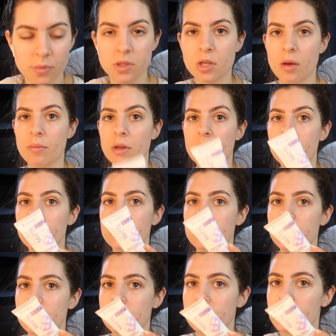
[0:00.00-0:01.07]
So I'm gonna put
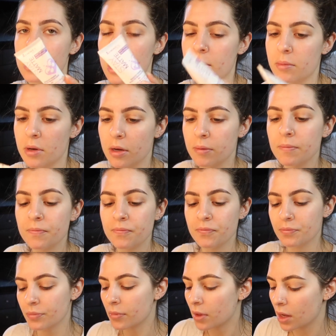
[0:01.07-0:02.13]
this primer.
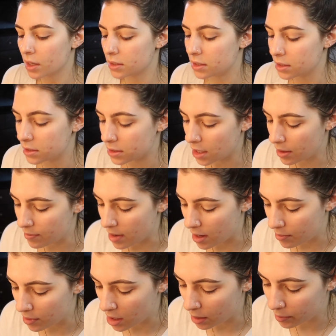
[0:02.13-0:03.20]
It's a Stay
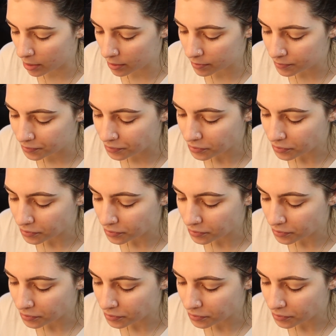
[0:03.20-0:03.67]
Matte primer.